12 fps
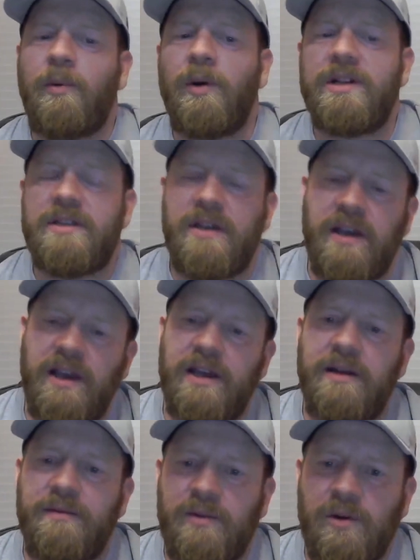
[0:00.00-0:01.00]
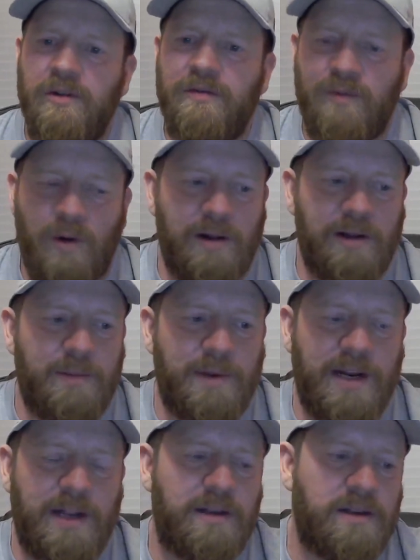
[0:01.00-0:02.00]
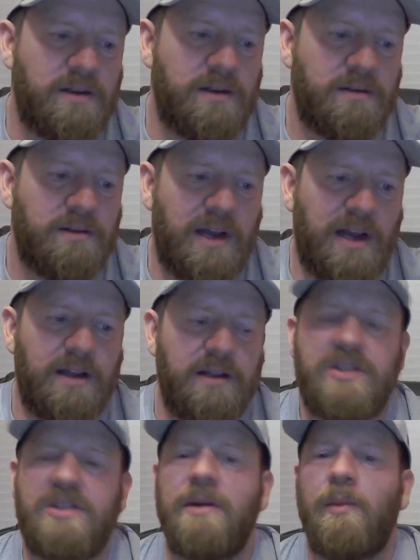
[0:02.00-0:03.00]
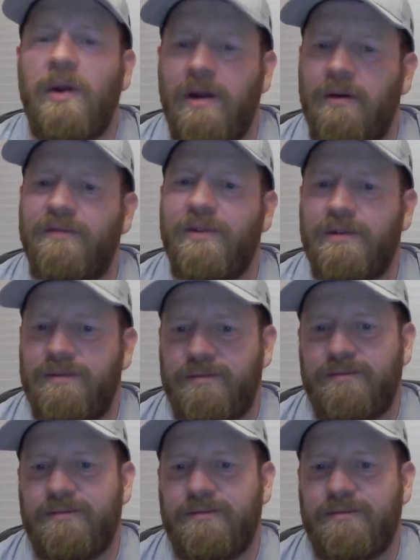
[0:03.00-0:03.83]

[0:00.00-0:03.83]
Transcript: points can improve quality, but somewhat helpful.